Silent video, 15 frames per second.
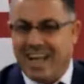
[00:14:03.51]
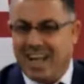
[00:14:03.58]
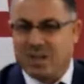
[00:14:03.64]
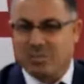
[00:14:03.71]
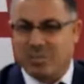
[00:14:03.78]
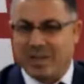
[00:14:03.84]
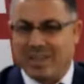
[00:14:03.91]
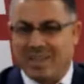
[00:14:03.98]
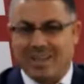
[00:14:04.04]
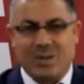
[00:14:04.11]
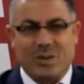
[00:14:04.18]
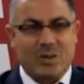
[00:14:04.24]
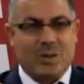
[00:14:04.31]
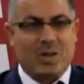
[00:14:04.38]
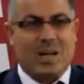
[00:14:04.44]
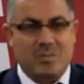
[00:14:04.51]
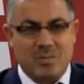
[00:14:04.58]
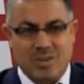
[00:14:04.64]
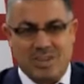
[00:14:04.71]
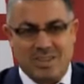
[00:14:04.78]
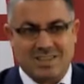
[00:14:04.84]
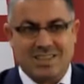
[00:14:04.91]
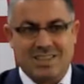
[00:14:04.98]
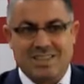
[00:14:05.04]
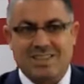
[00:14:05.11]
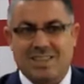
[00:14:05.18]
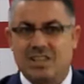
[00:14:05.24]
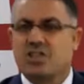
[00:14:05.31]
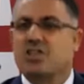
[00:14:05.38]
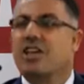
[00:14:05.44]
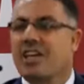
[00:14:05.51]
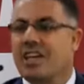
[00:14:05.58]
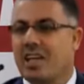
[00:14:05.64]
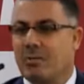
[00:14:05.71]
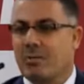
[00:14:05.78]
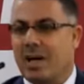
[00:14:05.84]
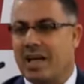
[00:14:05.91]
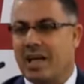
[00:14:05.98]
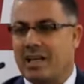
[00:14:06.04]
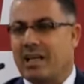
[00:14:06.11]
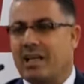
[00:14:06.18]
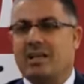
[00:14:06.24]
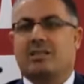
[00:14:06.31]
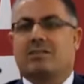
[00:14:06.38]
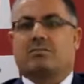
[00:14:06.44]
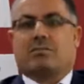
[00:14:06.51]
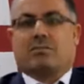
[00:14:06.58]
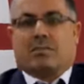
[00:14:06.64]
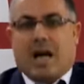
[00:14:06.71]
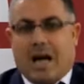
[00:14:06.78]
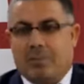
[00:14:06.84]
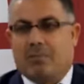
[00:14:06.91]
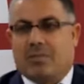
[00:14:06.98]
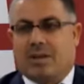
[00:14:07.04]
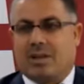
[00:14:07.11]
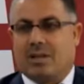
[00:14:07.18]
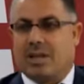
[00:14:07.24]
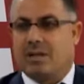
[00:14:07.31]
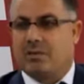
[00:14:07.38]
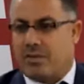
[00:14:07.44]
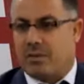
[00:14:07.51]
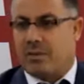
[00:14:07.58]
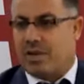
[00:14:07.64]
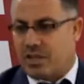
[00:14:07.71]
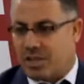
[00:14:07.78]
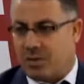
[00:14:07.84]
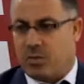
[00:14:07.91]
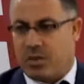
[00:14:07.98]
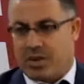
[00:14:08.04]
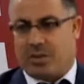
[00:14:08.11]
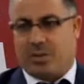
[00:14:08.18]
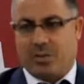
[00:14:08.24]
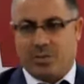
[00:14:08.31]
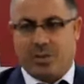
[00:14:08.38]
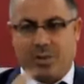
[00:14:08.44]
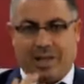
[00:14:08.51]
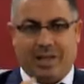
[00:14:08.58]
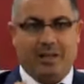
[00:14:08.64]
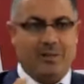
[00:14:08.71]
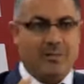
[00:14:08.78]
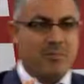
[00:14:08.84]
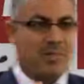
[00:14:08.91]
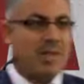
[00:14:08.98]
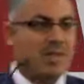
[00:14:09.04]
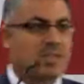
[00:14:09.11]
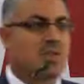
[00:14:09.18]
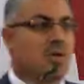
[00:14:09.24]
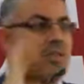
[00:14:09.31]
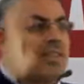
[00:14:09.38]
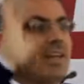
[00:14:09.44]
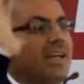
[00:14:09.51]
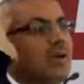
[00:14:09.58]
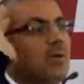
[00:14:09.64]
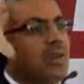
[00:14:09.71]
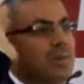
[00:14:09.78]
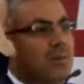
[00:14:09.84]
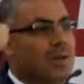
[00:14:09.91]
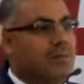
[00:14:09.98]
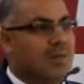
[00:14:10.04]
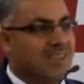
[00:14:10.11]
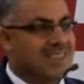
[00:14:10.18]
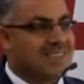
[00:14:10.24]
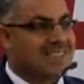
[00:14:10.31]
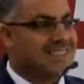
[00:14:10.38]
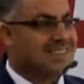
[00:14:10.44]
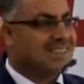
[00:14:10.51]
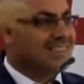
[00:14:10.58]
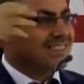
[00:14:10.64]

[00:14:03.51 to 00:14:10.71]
helping, or I'm just sharing my humble information with you, okay? So think with me, please.